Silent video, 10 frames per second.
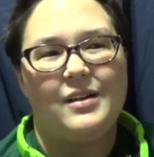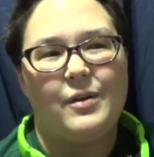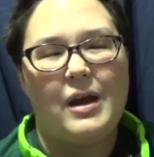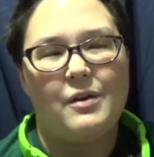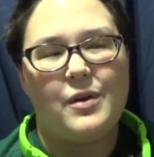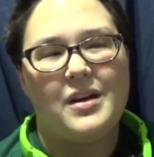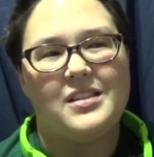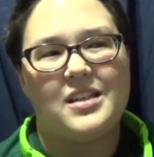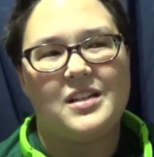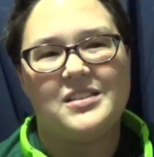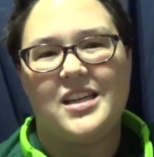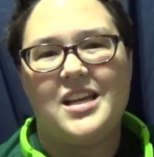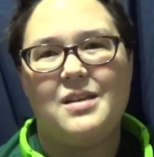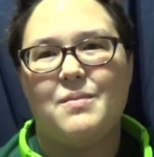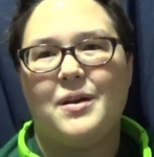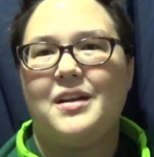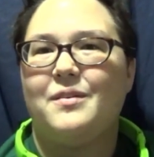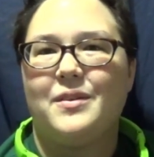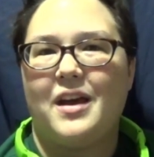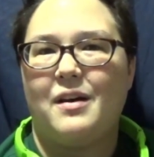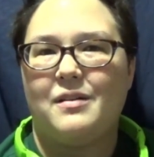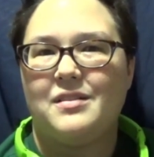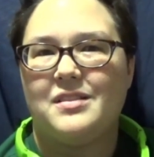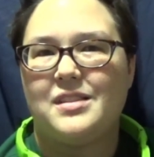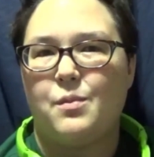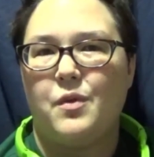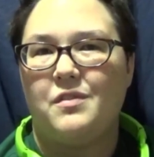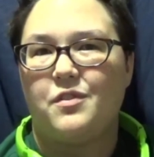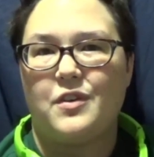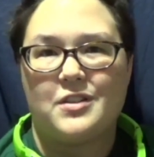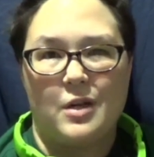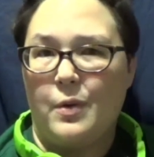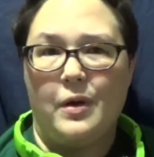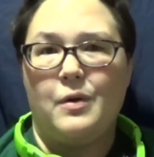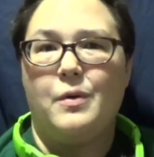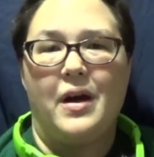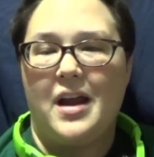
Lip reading: how do I talk to anybody without someone first knowing who I